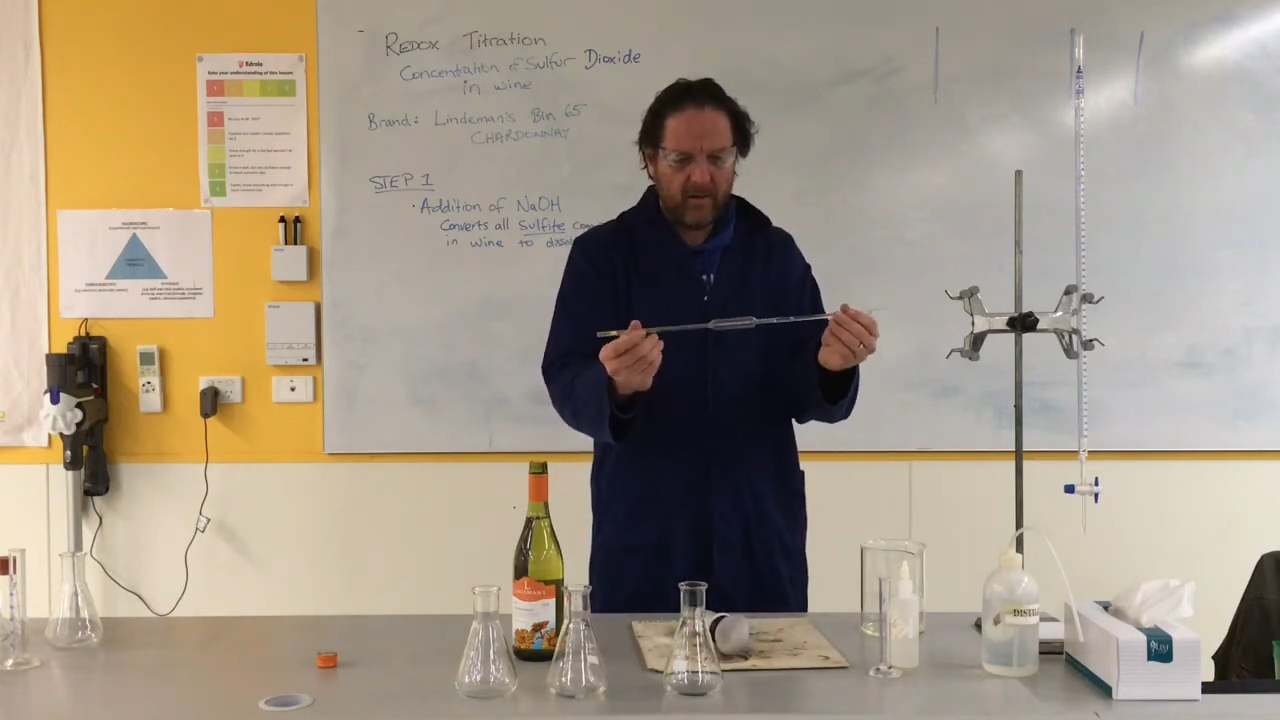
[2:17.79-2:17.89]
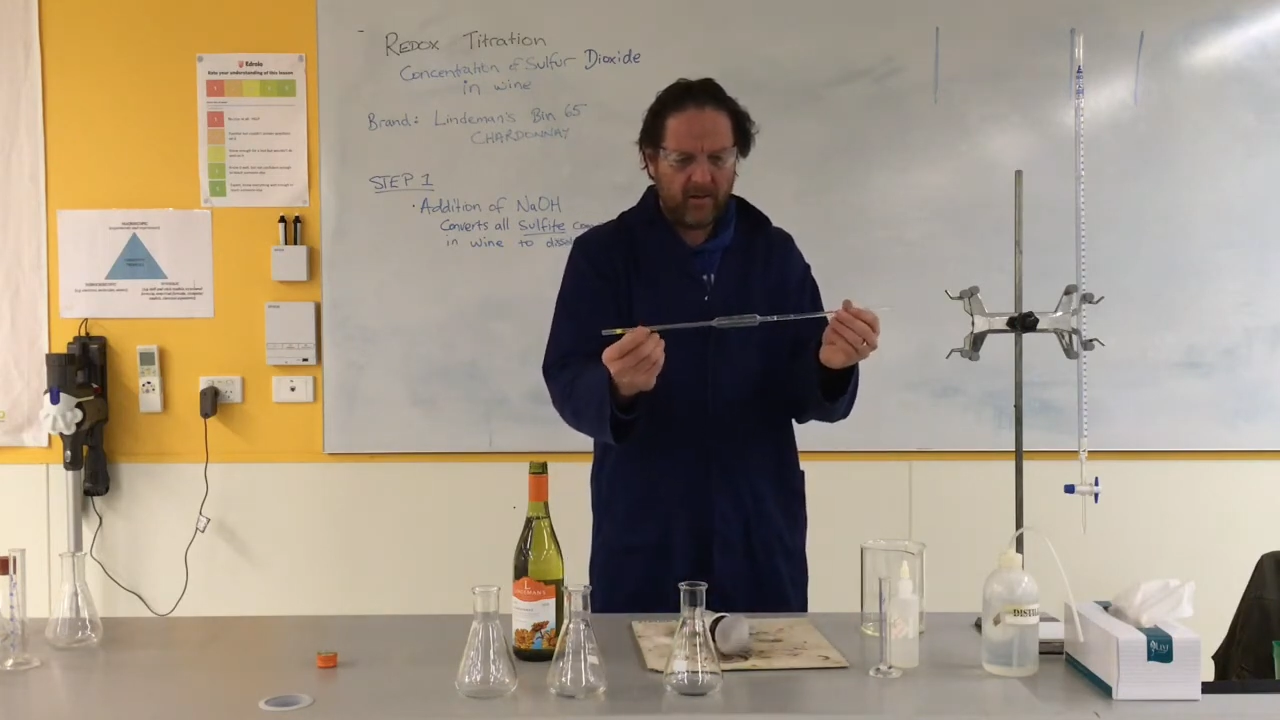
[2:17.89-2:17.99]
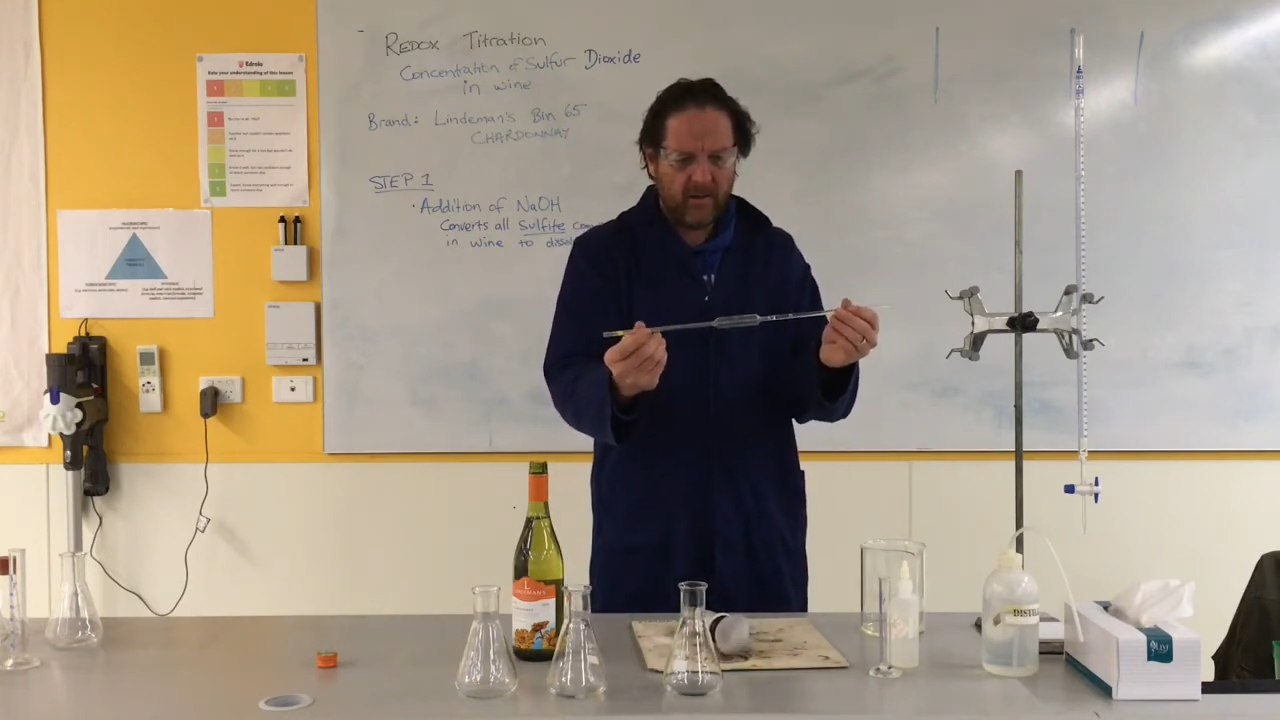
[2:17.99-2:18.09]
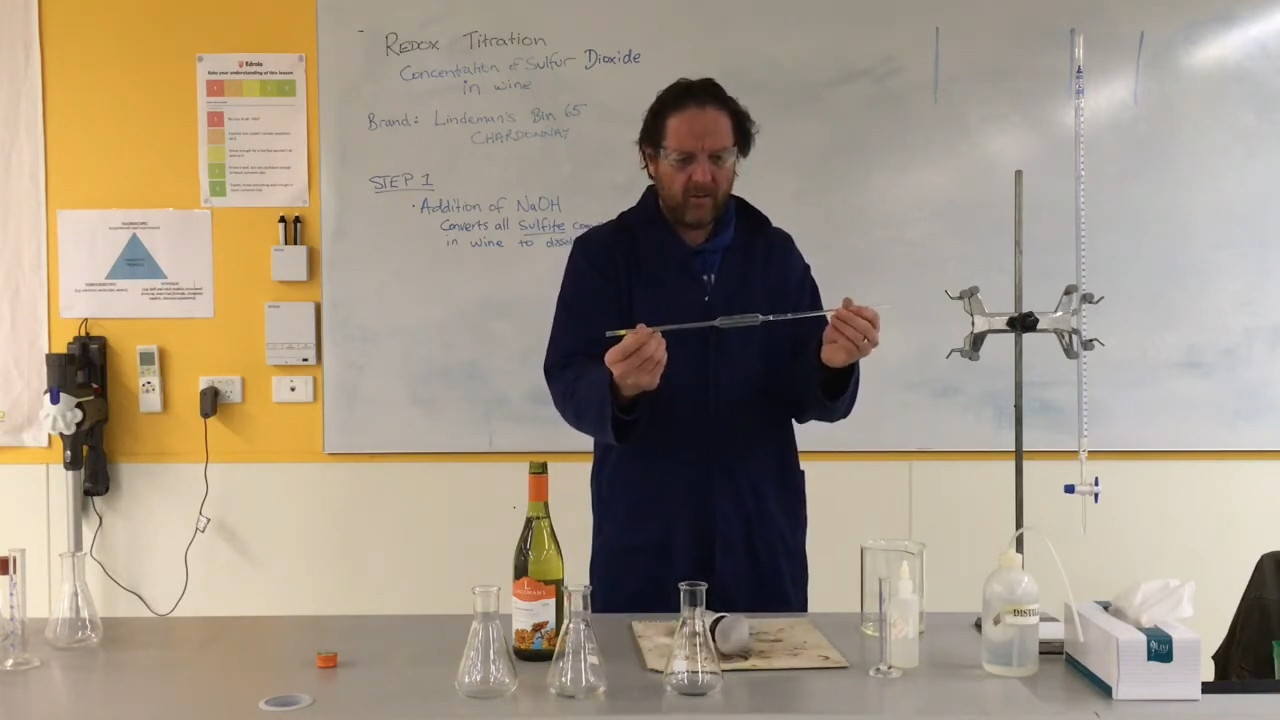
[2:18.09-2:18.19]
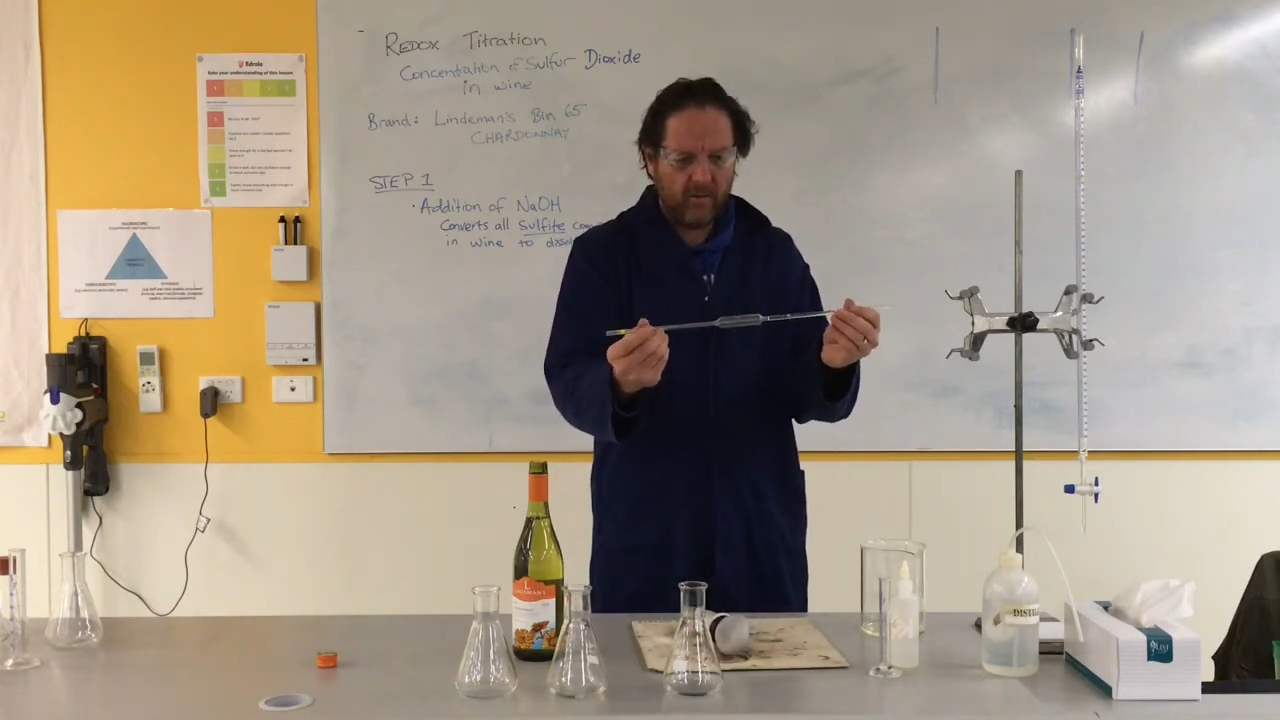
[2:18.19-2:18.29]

single